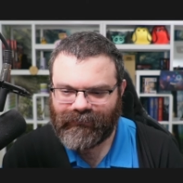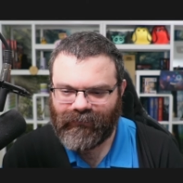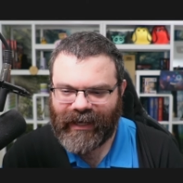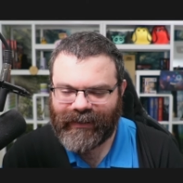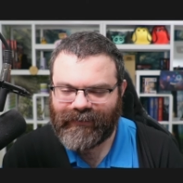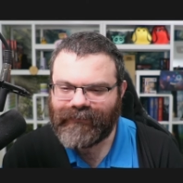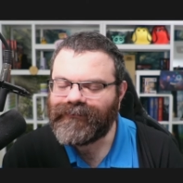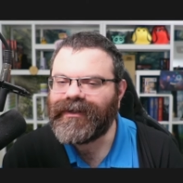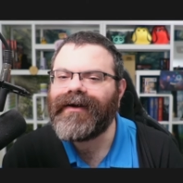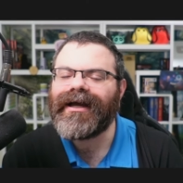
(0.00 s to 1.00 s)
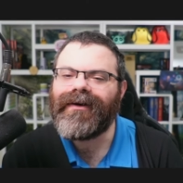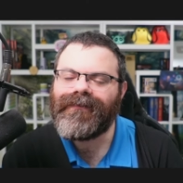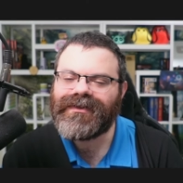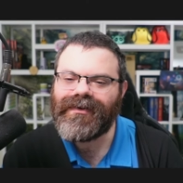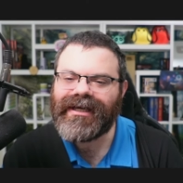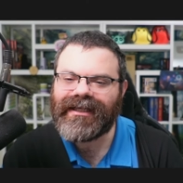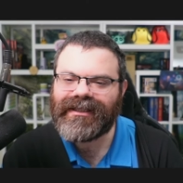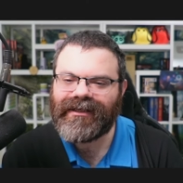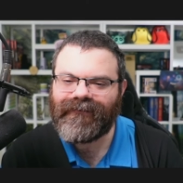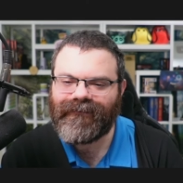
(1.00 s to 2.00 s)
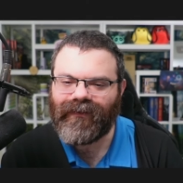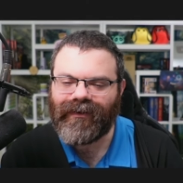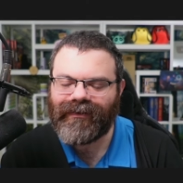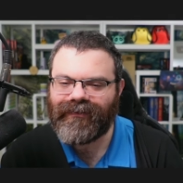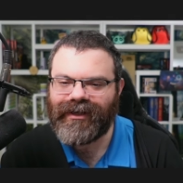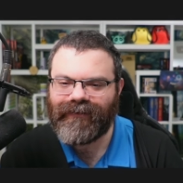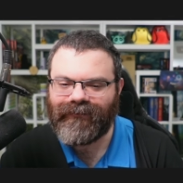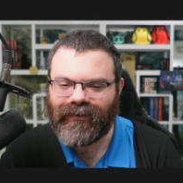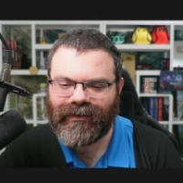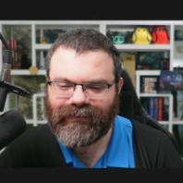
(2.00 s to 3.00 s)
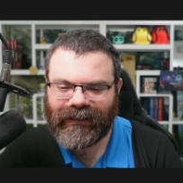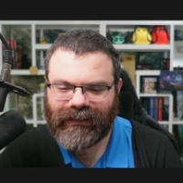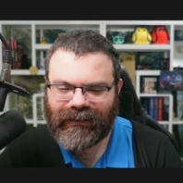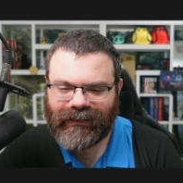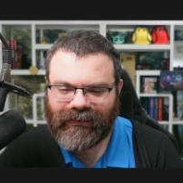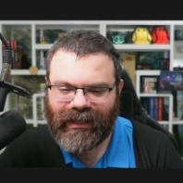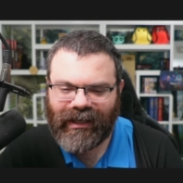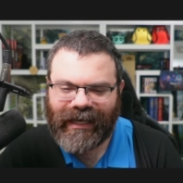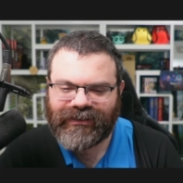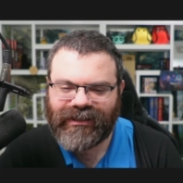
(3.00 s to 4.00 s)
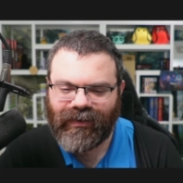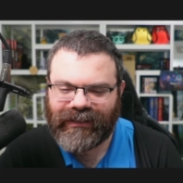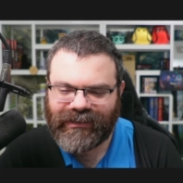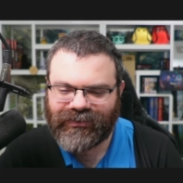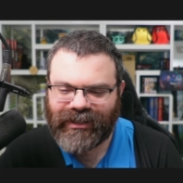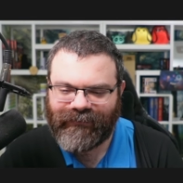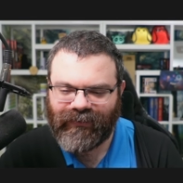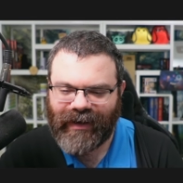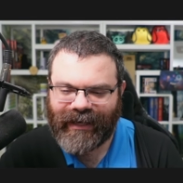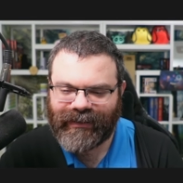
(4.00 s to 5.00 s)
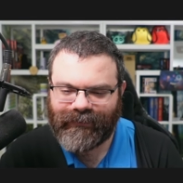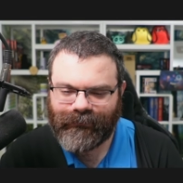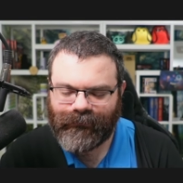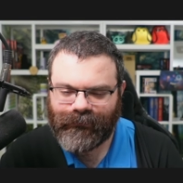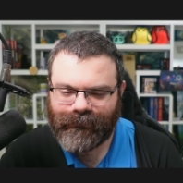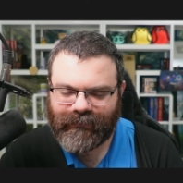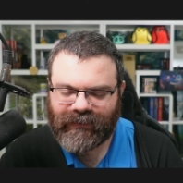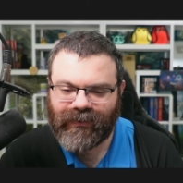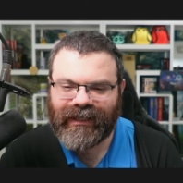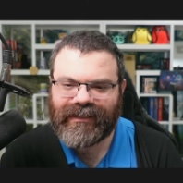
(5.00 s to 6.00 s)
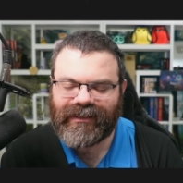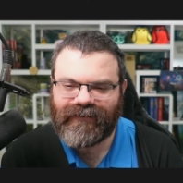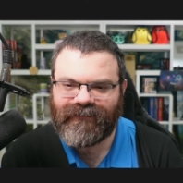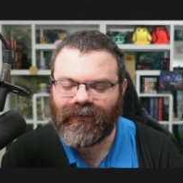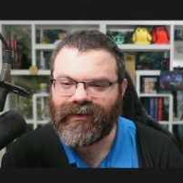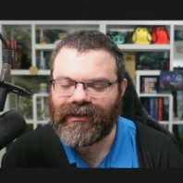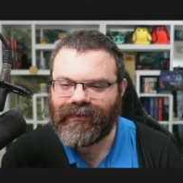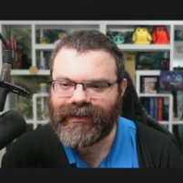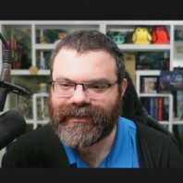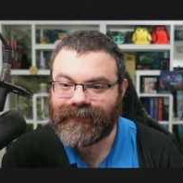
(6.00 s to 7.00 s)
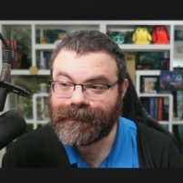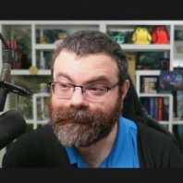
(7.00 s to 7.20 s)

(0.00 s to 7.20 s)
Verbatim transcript: Wagon. There we go. So it gets it in four, three or four. Uh, actually, no, it doesn't try for wagon. So it gets it in four always.